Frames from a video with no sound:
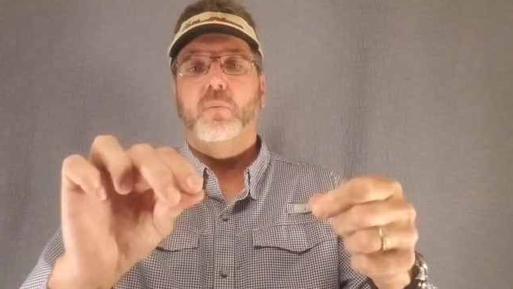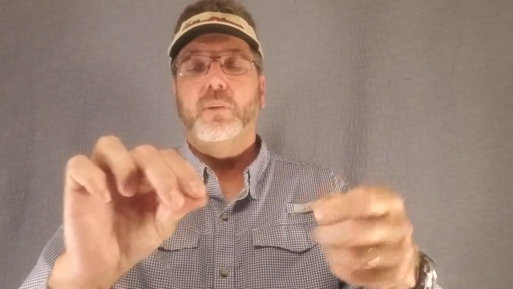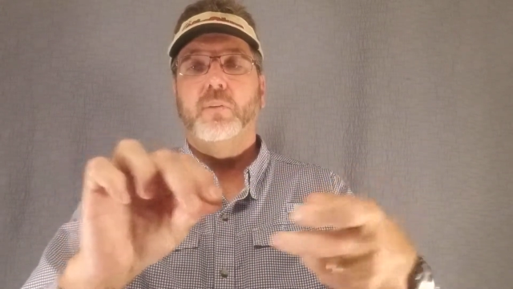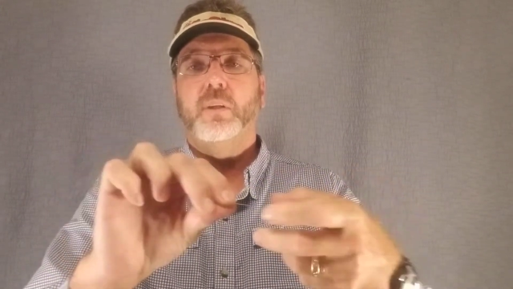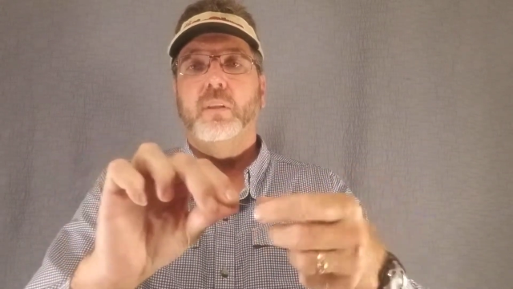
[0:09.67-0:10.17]

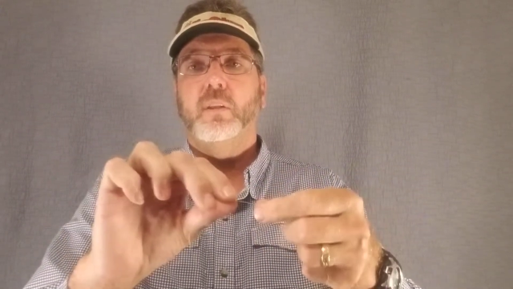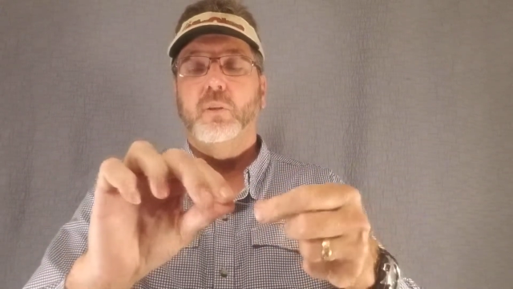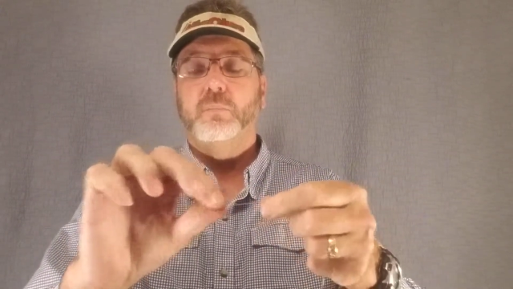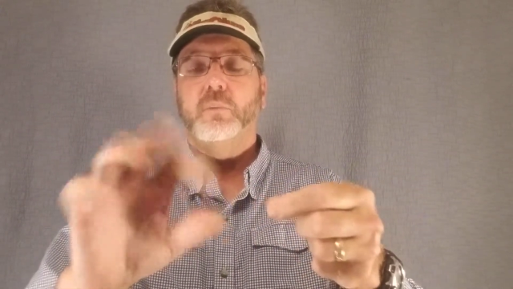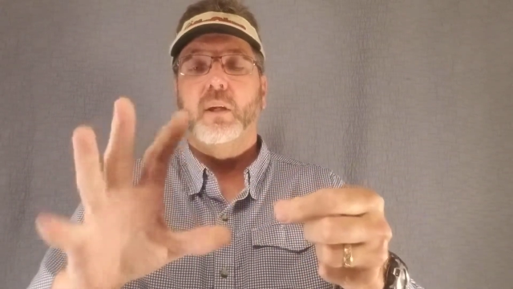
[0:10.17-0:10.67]
when you need the
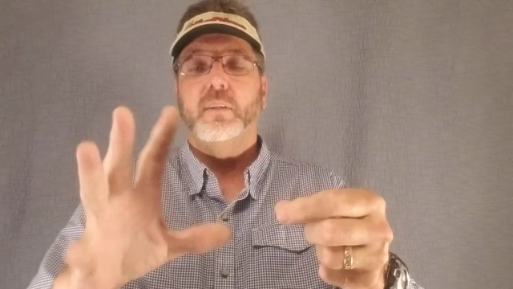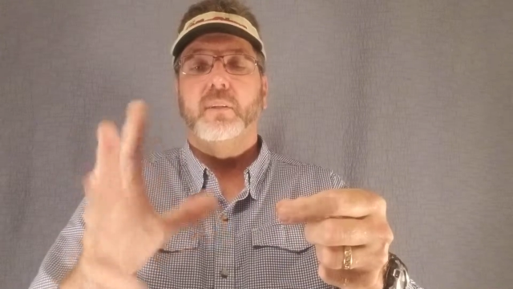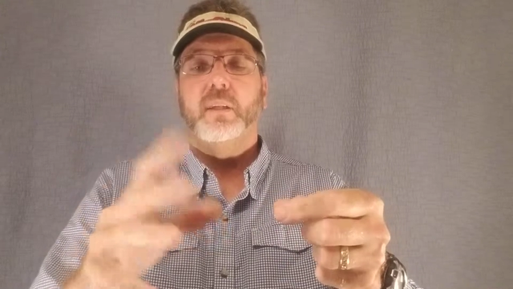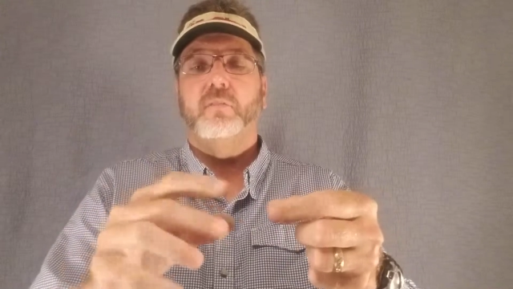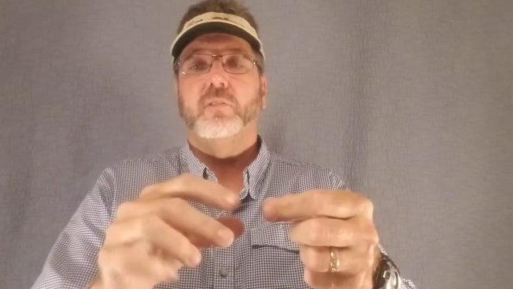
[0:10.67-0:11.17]
loop knot
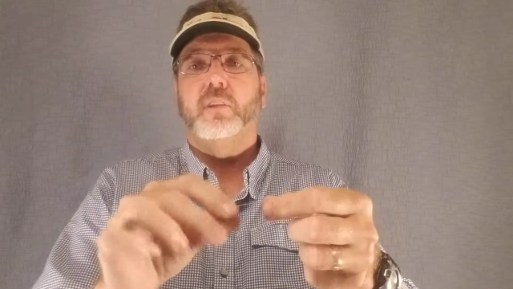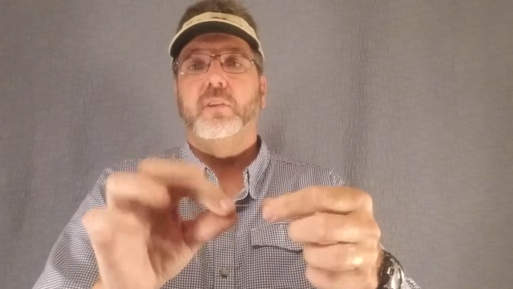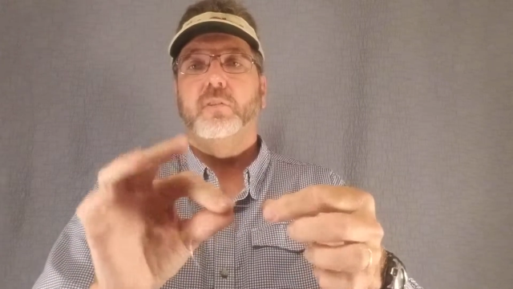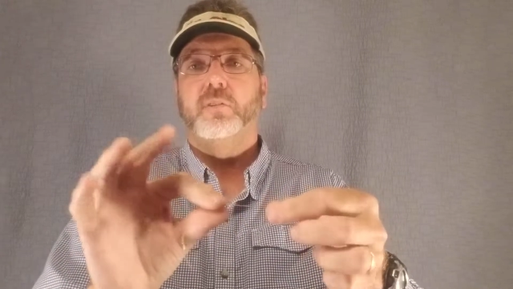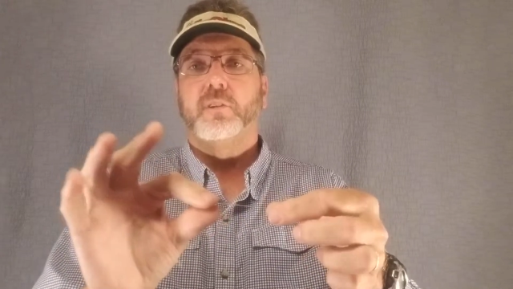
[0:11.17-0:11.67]
to give
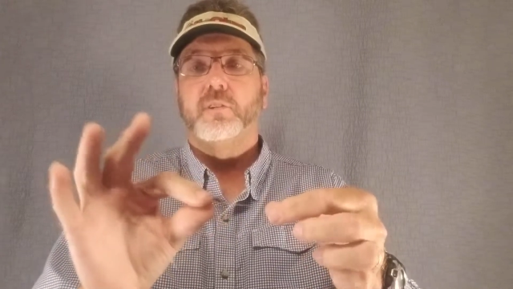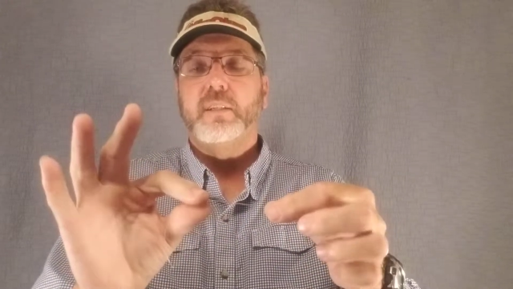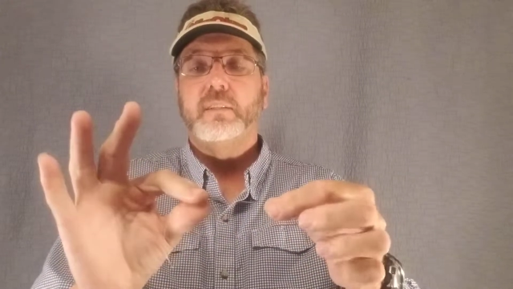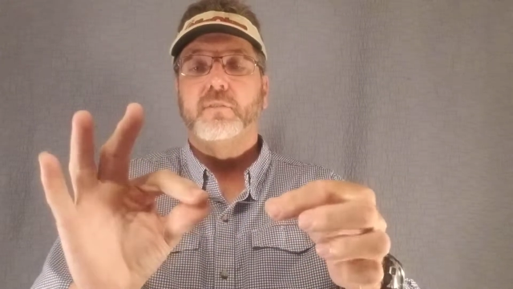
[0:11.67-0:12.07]
additional degrees